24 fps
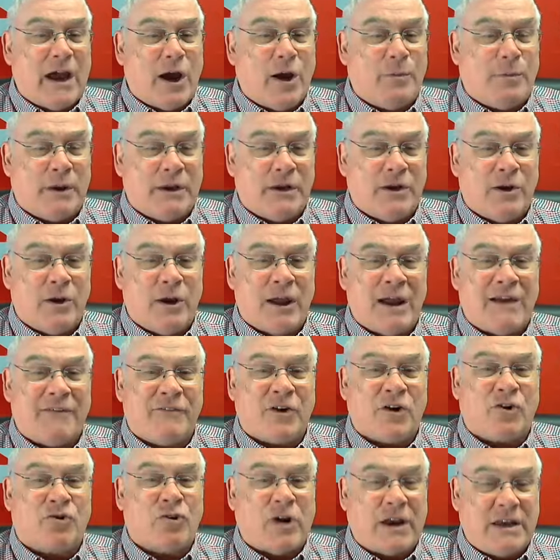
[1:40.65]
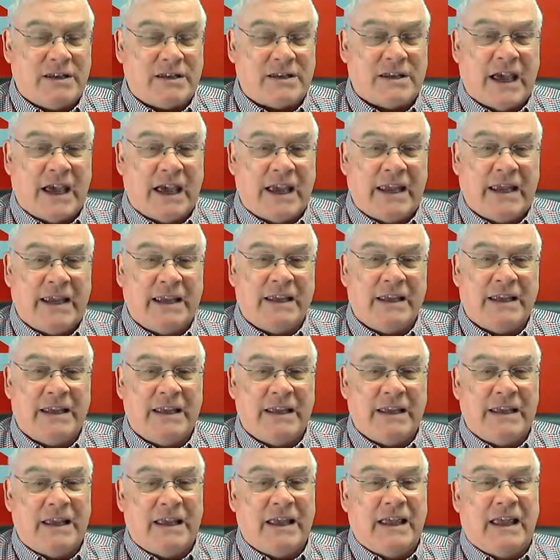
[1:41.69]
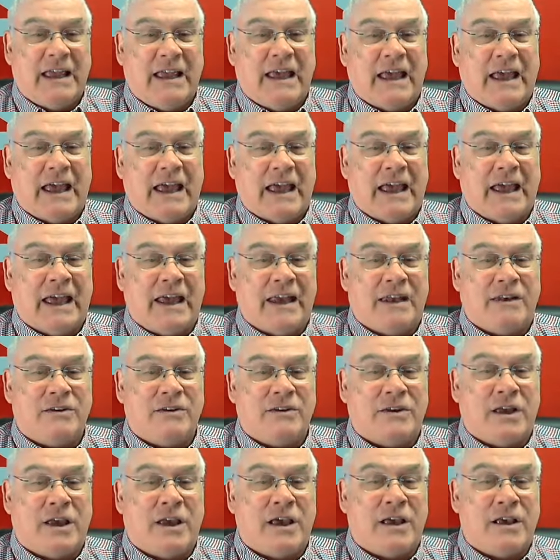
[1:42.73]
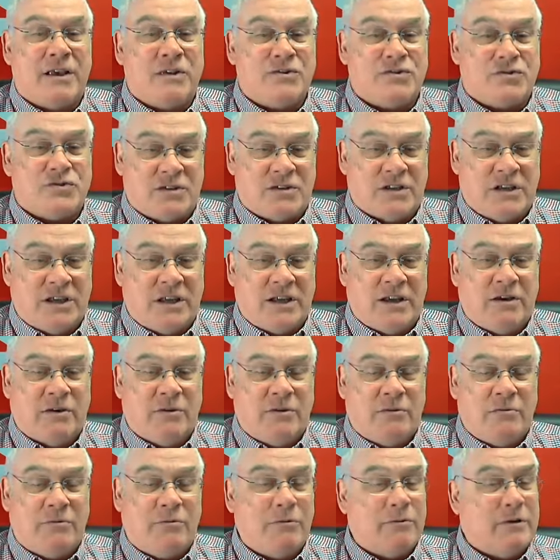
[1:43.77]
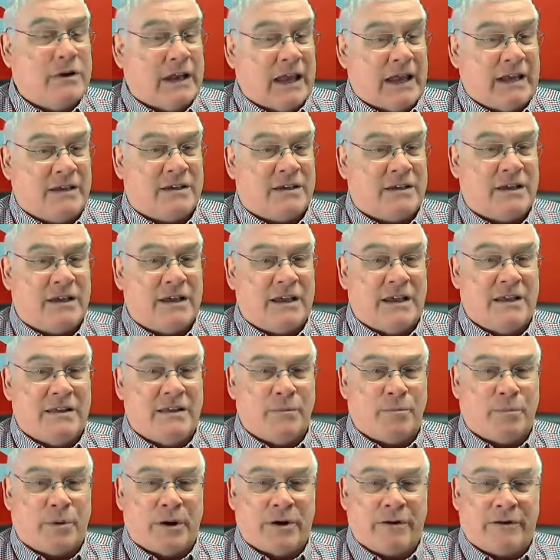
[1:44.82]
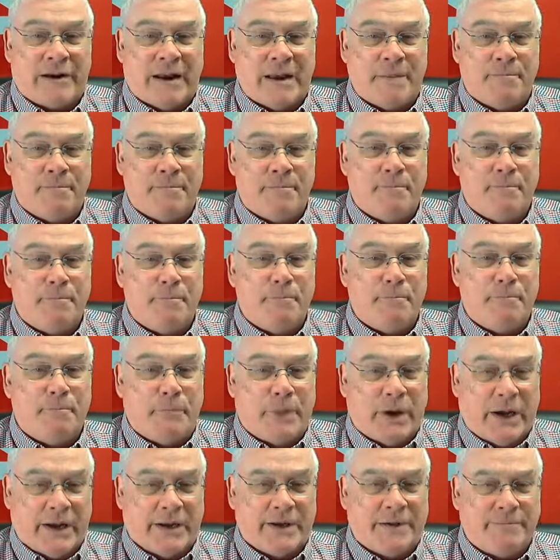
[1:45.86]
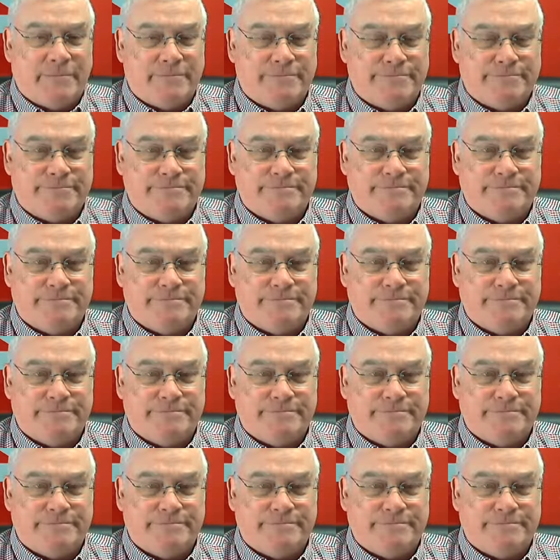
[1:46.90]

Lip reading: Hoping you have a great day and see you later in the program. Bye.